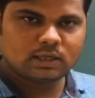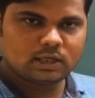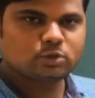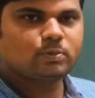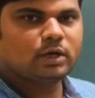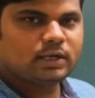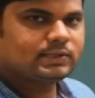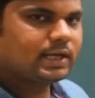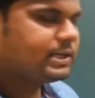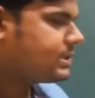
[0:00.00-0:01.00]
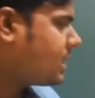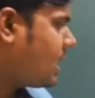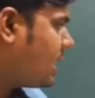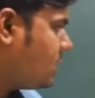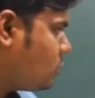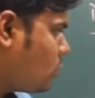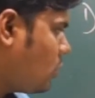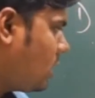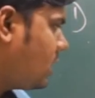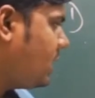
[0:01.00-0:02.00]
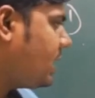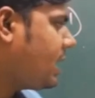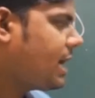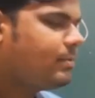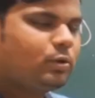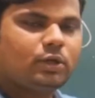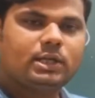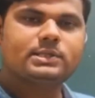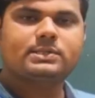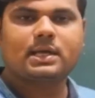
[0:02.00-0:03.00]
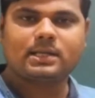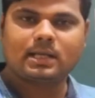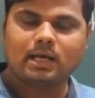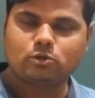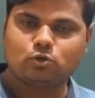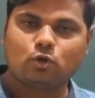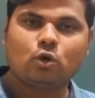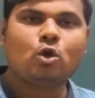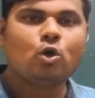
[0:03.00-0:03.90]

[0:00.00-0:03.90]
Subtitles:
corresponding sides are also congruent and hypotenuse are also